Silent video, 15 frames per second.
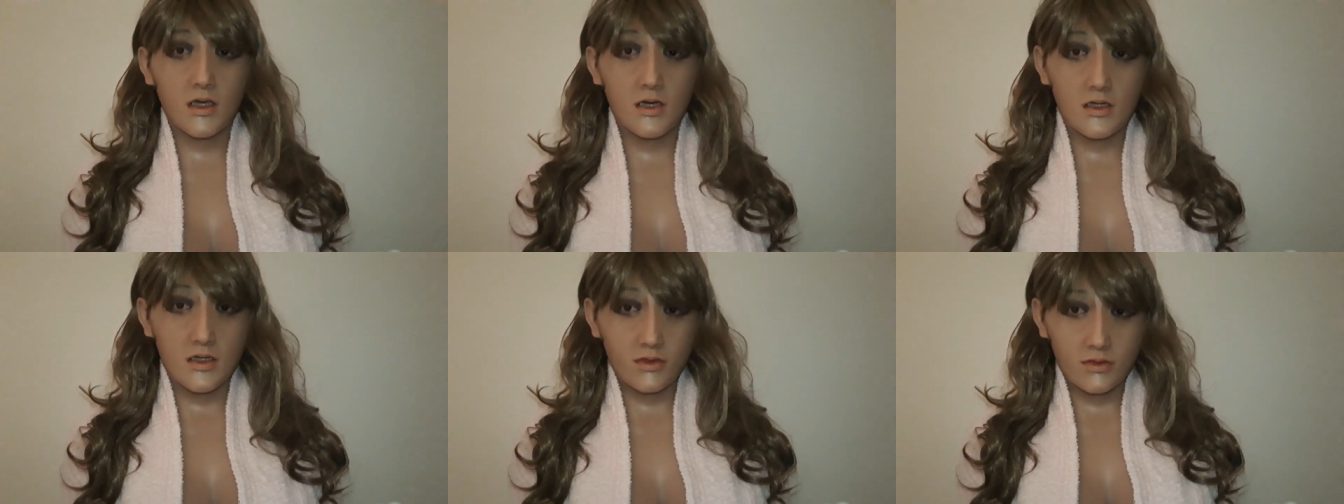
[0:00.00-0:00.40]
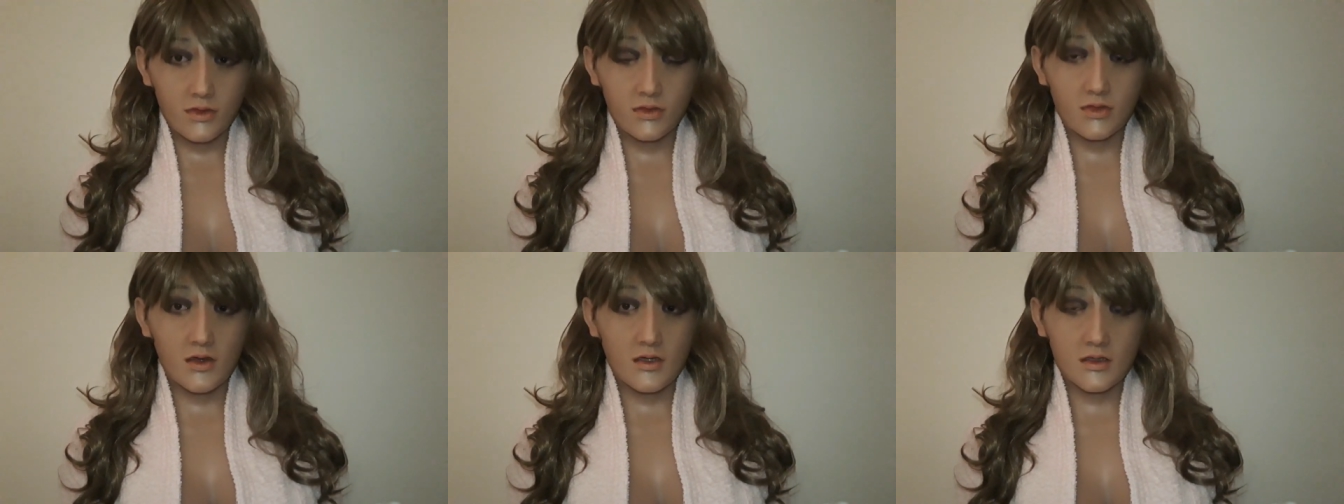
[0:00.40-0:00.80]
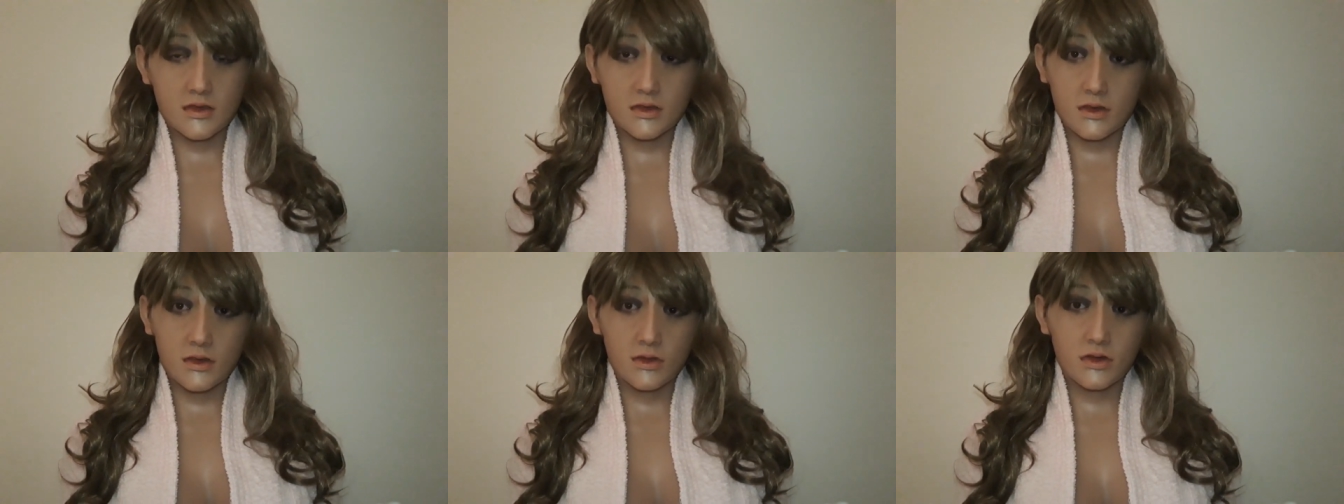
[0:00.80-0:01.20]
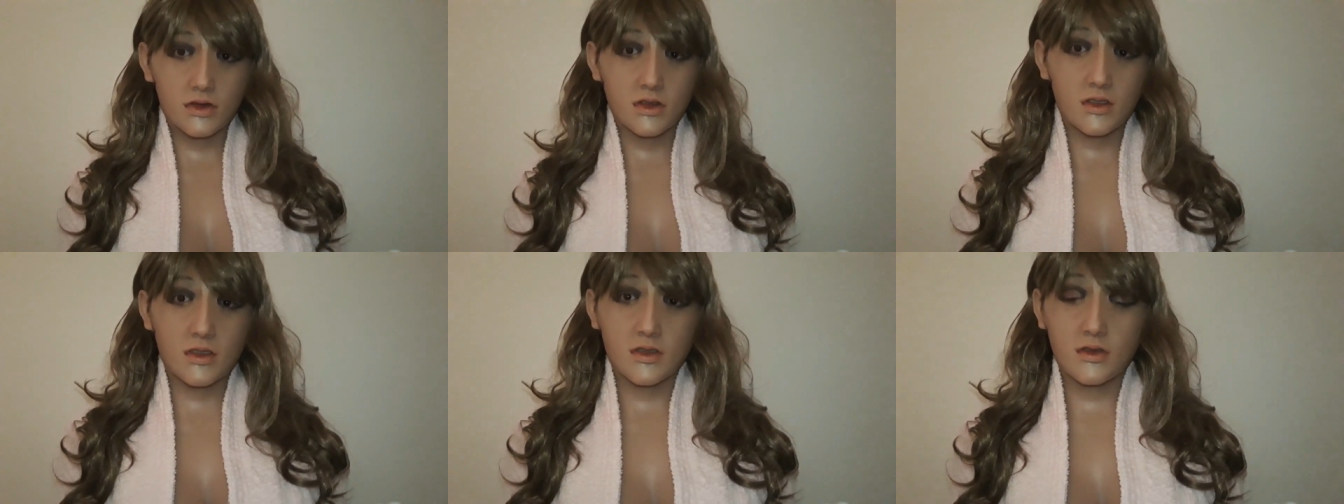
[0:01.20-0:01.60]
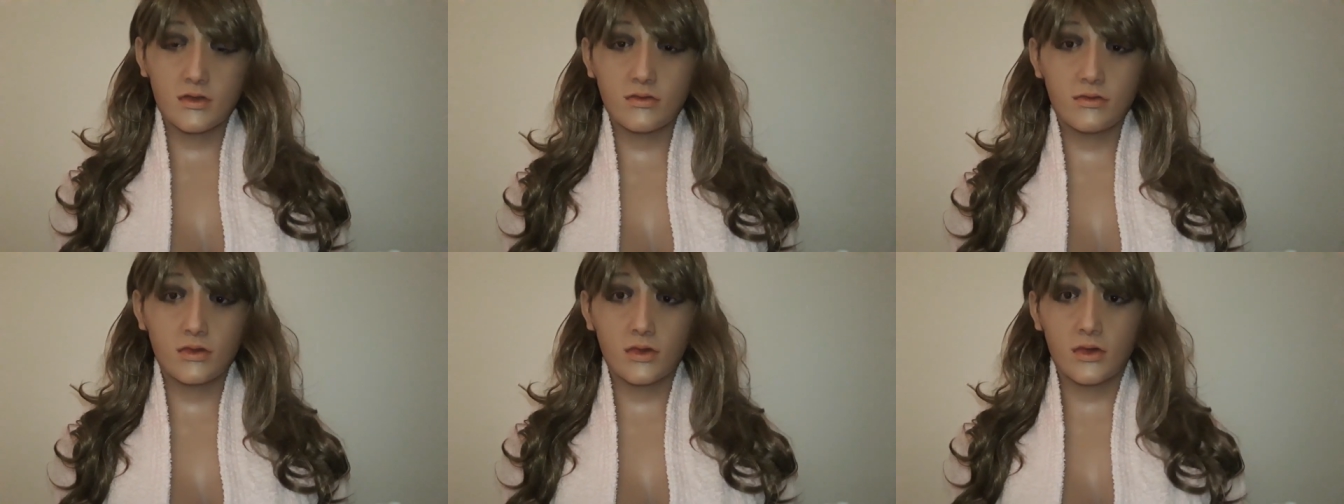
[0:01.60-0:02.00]
never found a solution
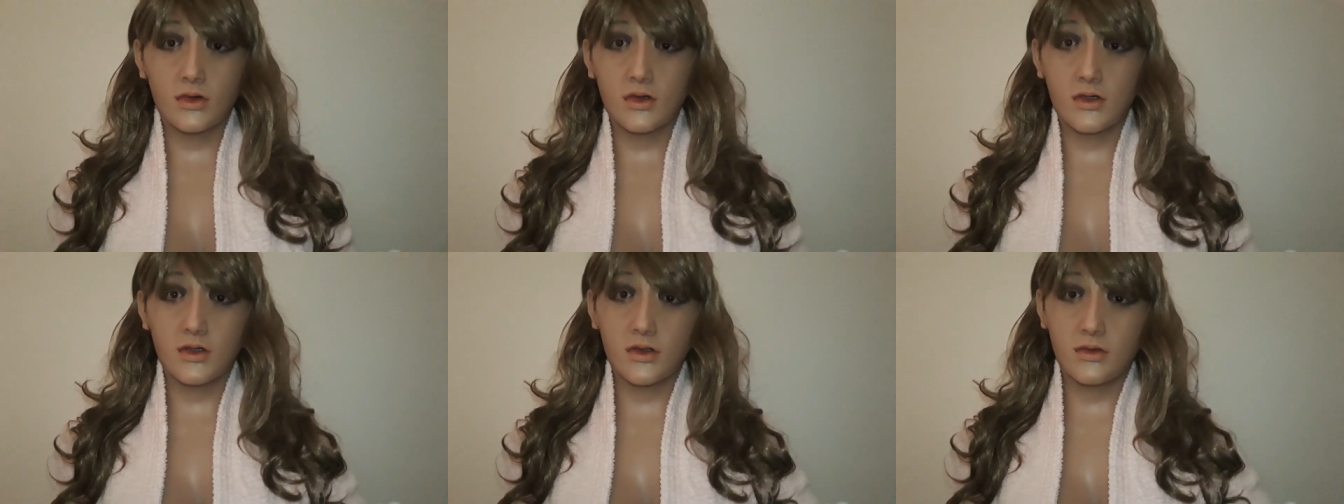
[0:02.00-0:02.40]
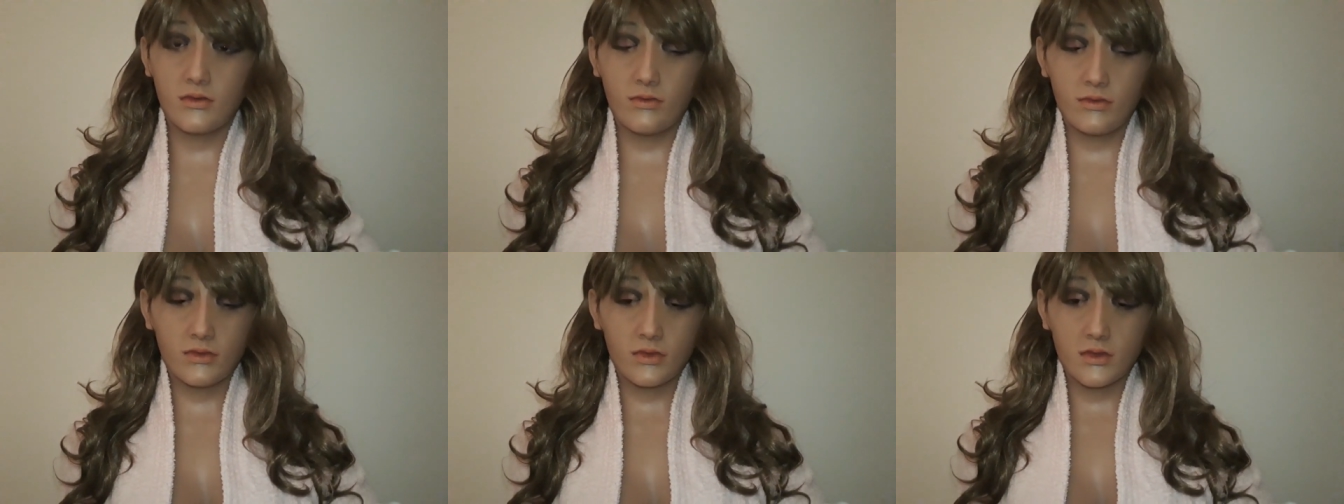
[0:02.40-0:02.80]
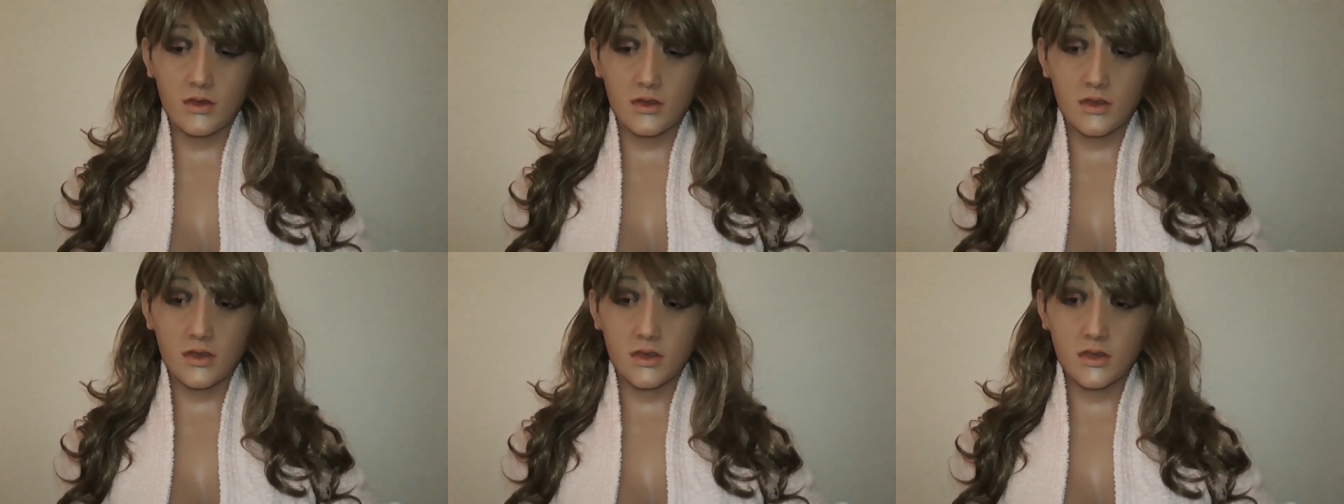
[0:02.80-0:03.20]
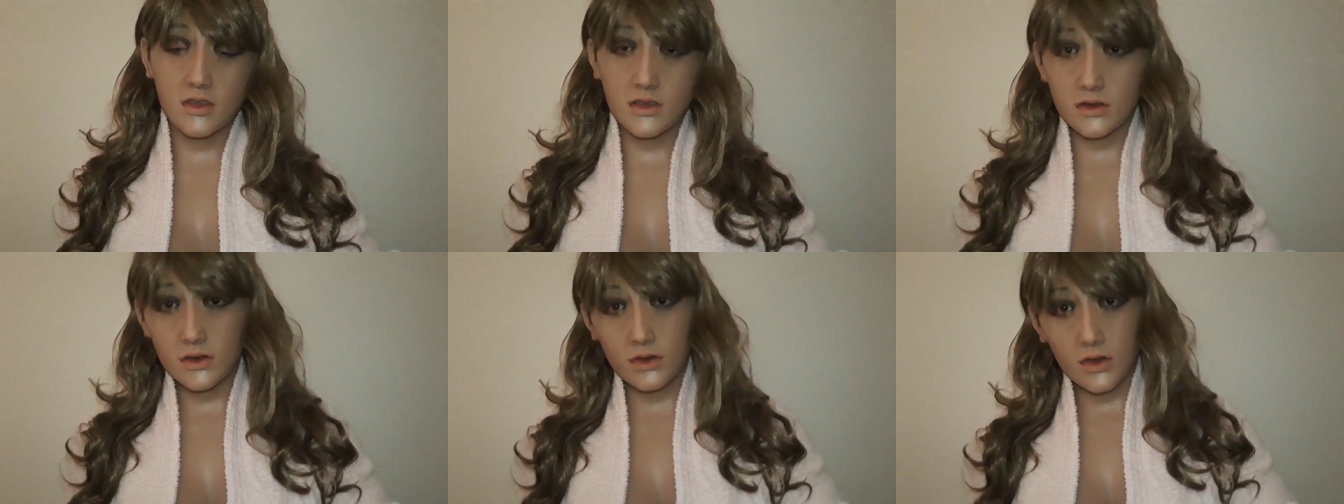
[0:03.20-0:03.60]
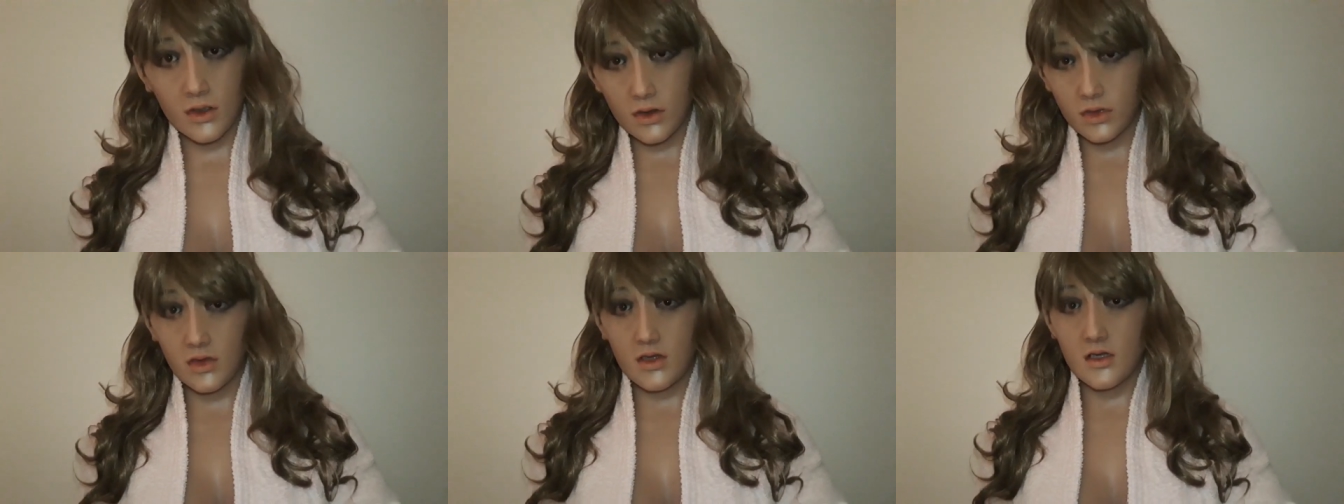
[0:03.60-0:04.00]
for this to go
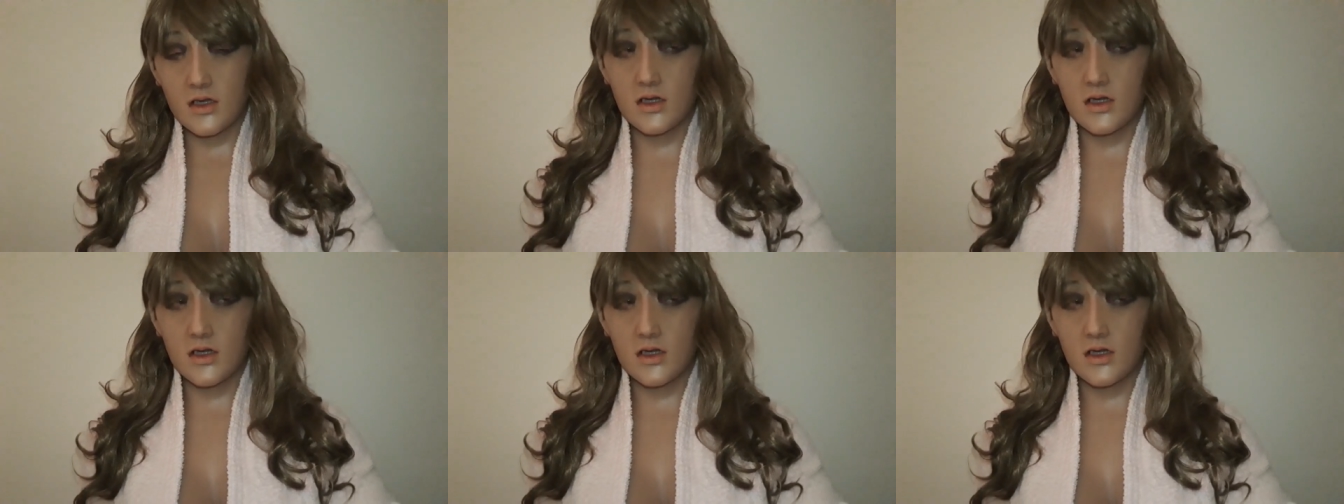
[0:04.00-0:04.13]
away.